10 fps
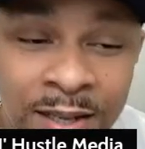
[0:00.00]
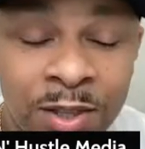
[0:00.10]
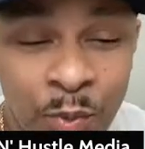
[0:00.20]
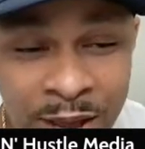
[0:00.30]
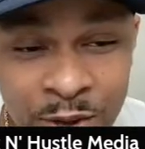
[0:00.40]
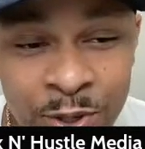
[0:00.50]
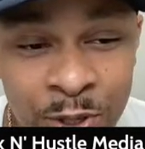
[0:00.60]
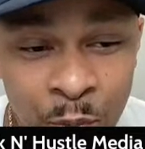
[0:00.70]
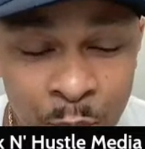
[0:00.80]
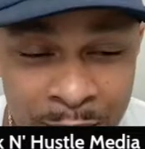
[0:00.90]
The
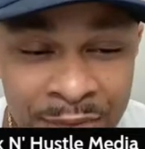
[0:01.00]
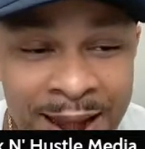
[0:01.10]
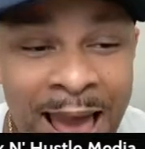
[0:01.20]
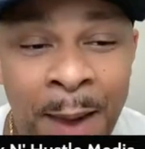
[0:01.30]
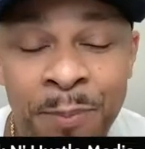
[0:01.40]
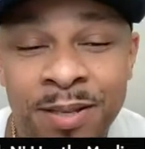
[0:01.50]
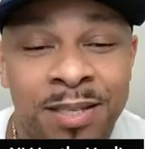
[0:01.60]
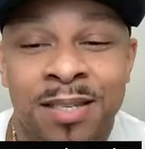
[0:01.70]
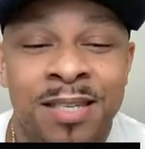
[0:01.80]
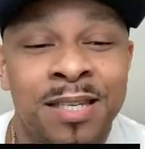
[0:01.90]
way that happens
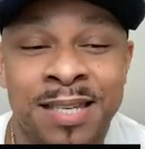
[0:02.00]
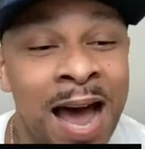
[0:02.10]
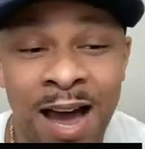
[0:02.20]
is just not